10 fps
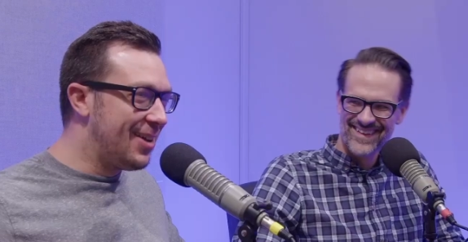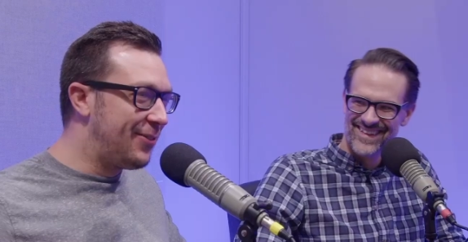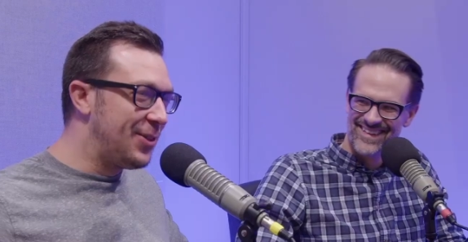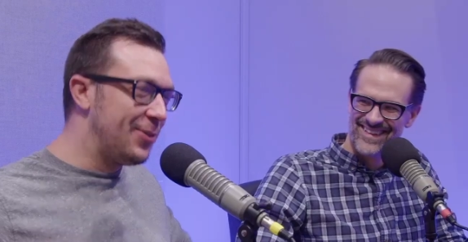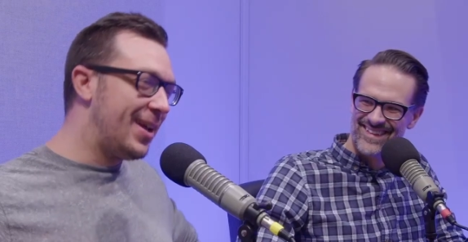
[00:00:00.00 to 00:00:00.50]
Speaker 1: if
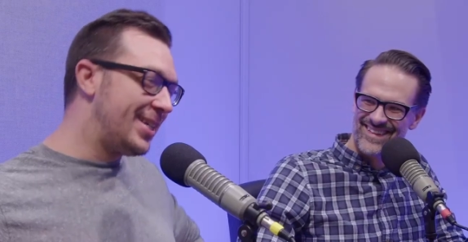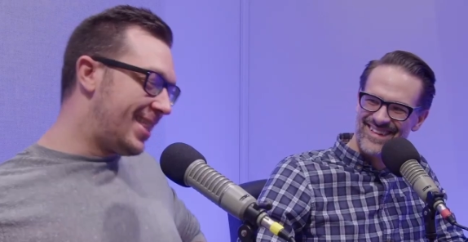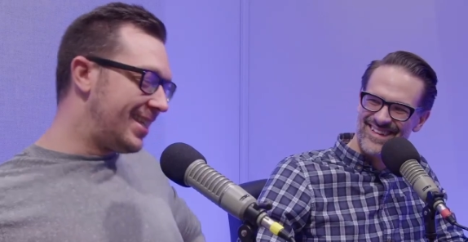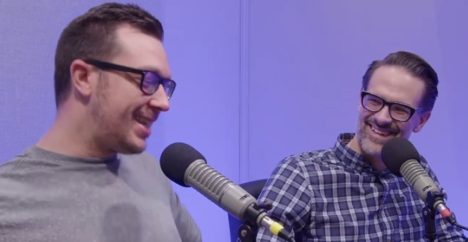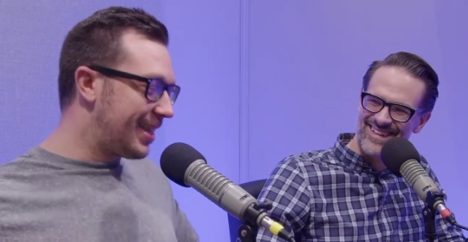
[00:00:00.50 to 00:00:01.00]
you're raised in the
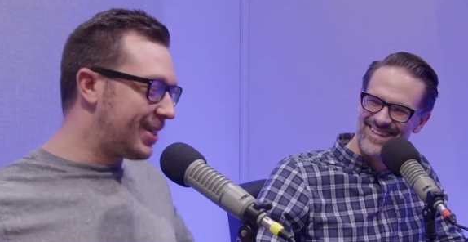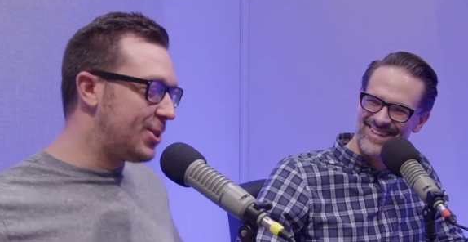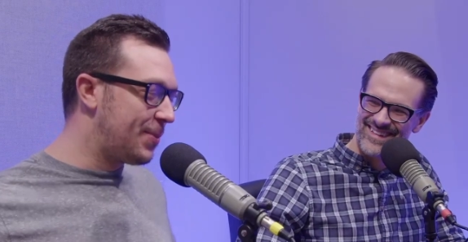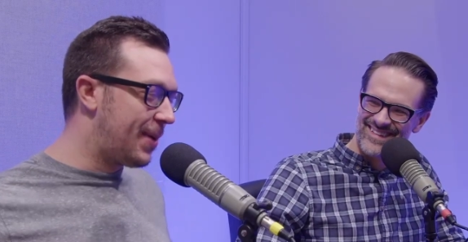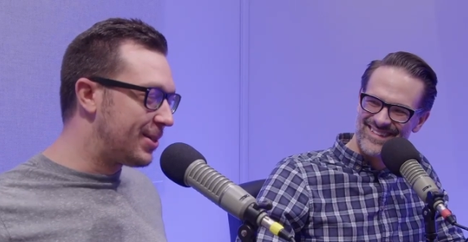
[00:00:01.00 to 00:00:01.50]
South because your
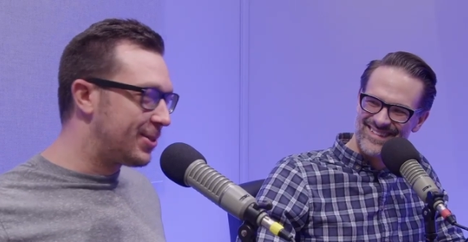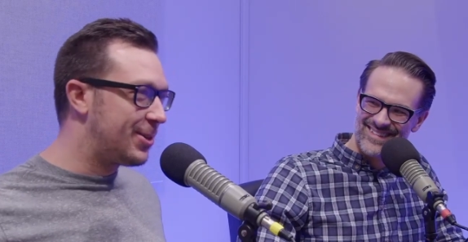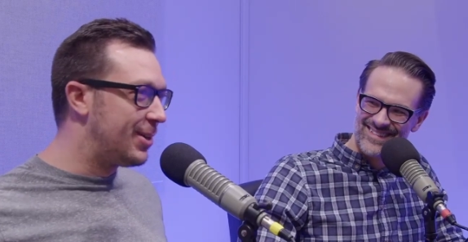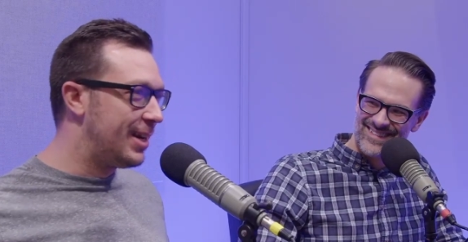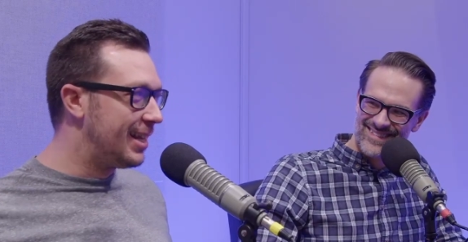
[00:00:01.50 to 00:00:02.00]
parents will
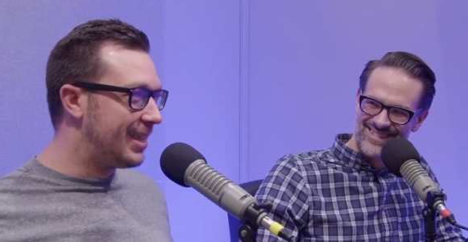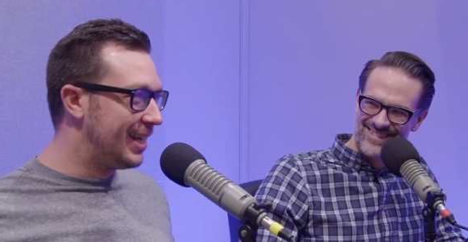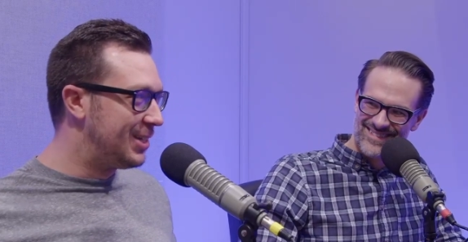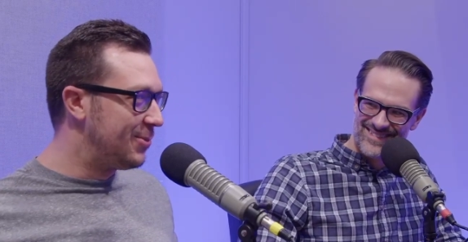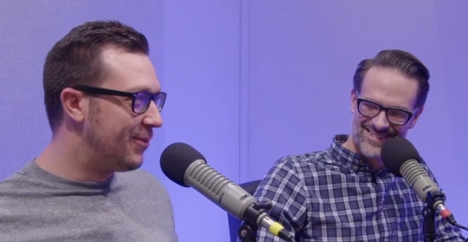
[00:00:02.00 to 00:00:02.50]
turn anything
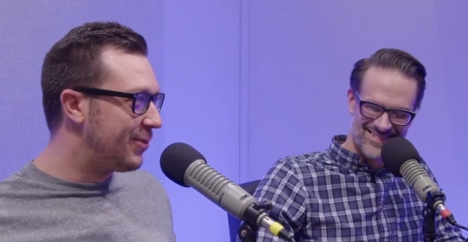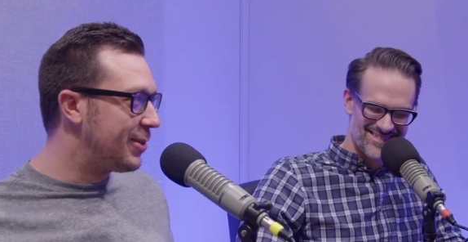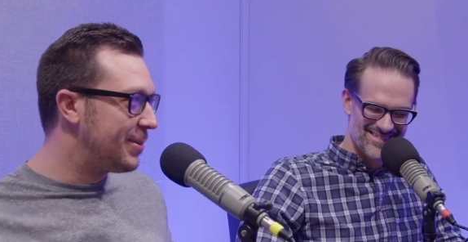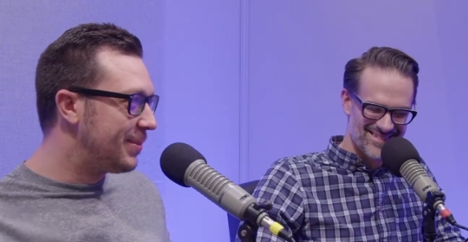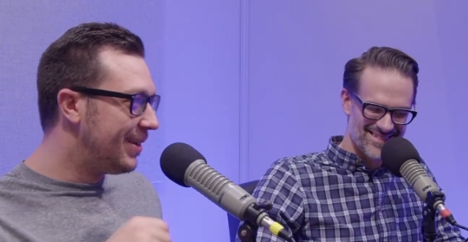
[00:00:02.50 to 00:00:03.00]
into a
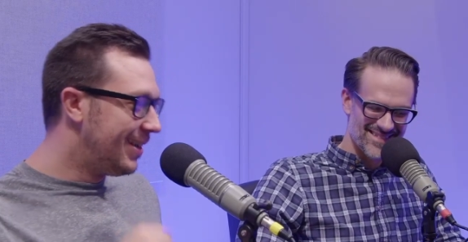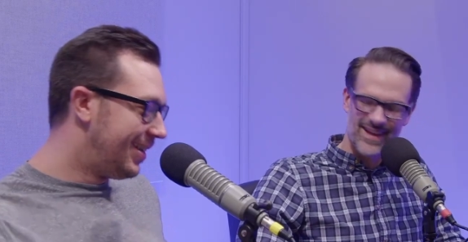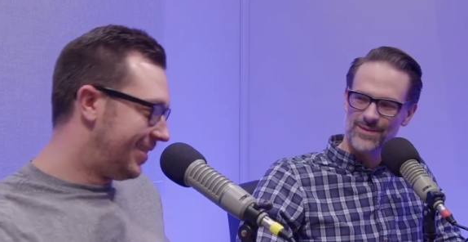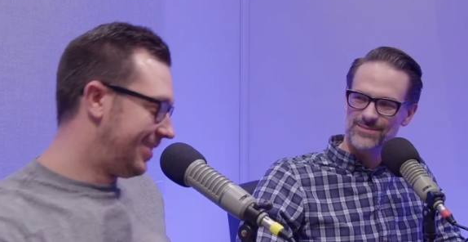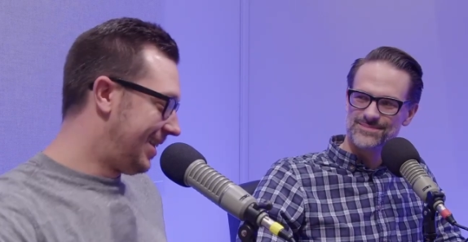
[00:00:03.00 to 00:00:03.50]
verb.
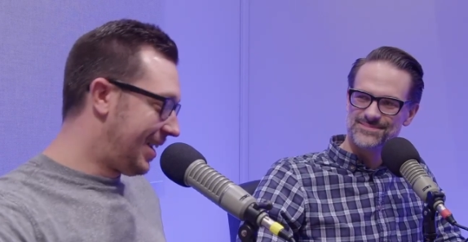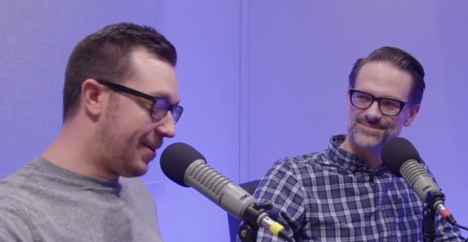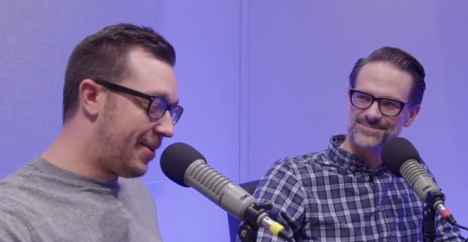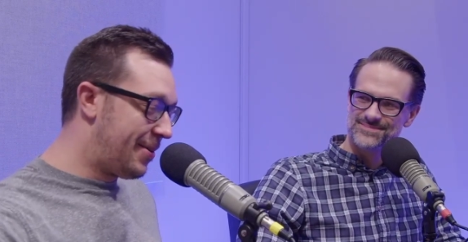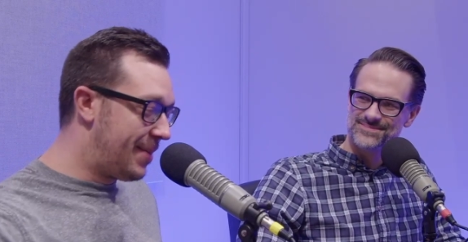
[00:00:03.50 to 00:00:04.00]
Yeah. Like,
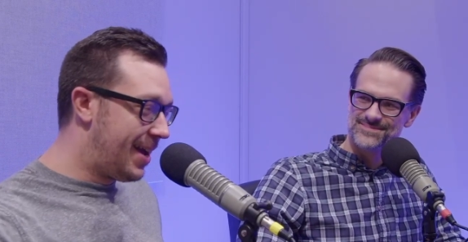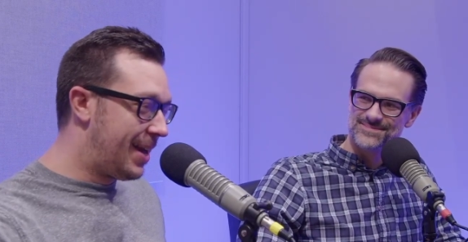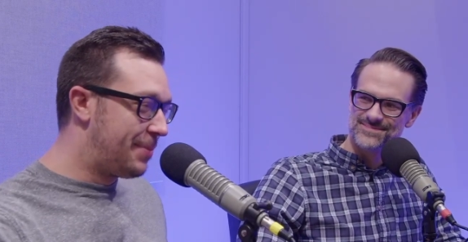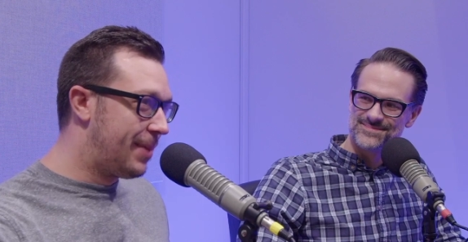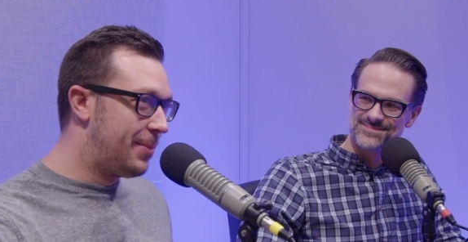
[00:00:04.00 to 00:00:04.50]
oh man,
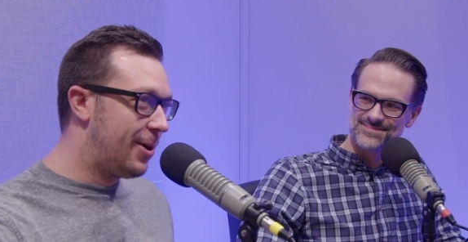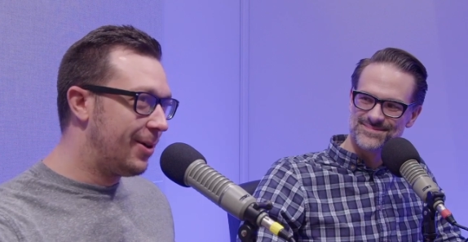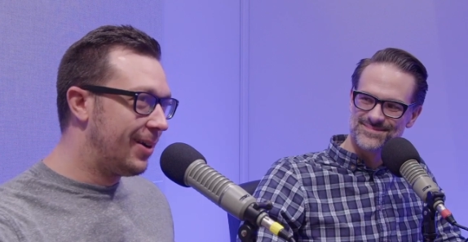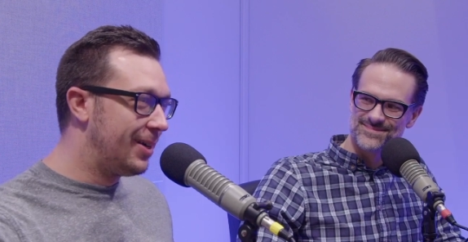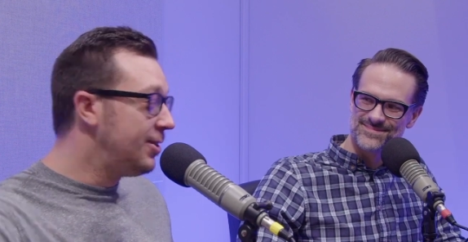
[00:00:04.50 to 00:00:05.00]
I'm I'm
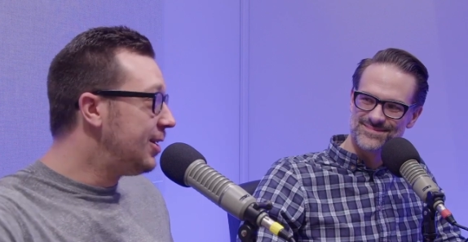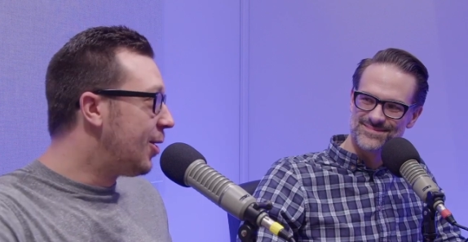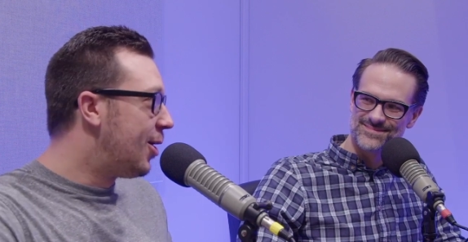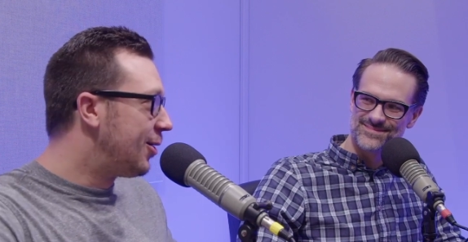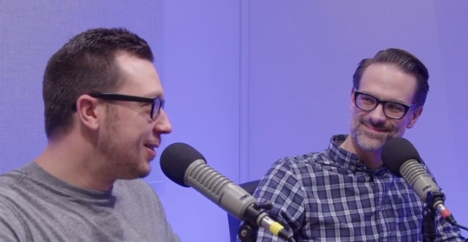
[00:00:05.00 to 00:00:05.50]
hungry. You need to go
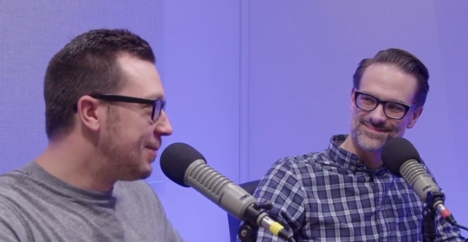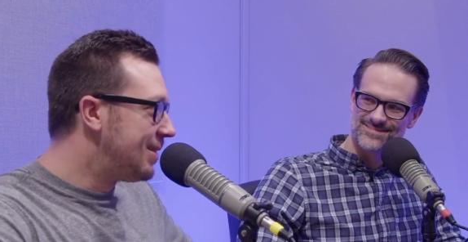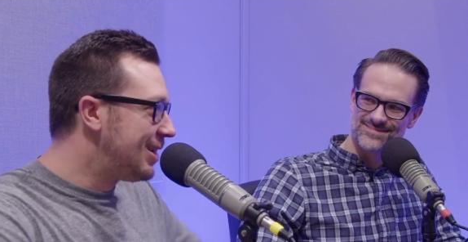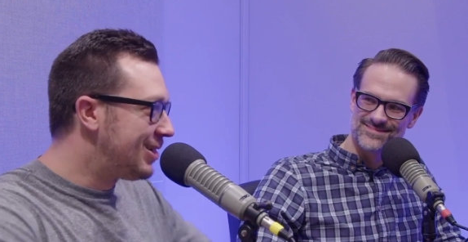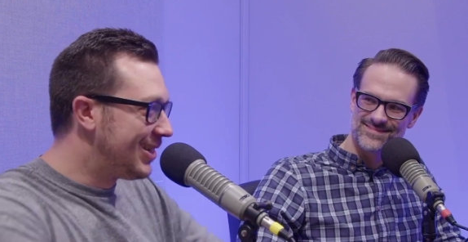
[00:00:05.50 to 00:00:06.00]
hungry them
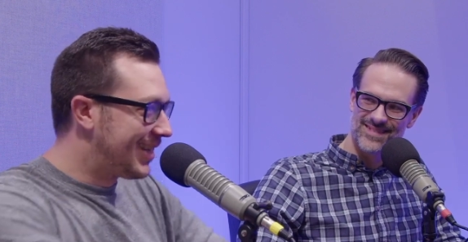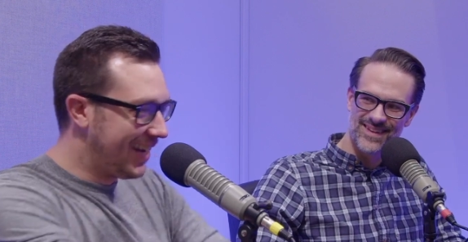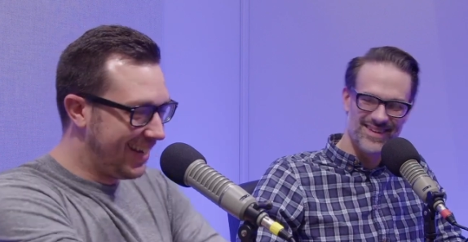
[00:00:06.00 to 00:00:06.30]
dishes.